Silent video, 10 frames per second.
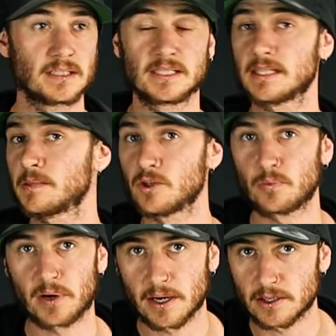6 mil
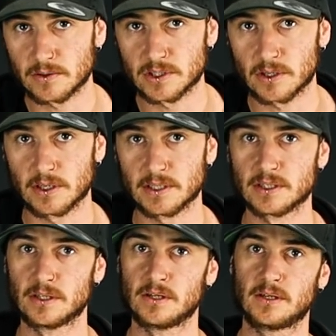particle
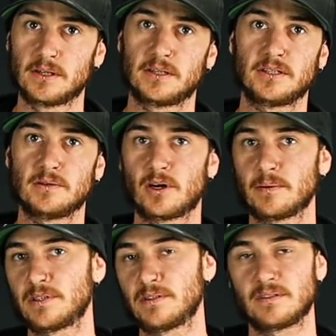size. You
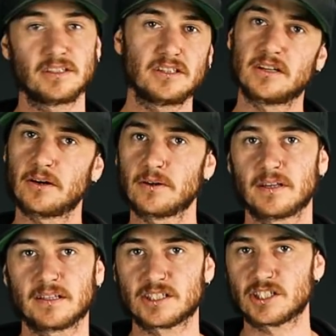might be,
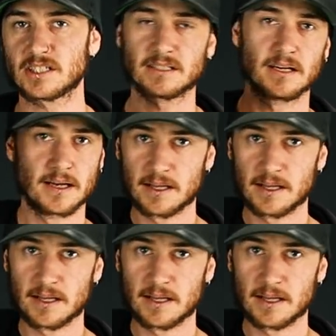it's just,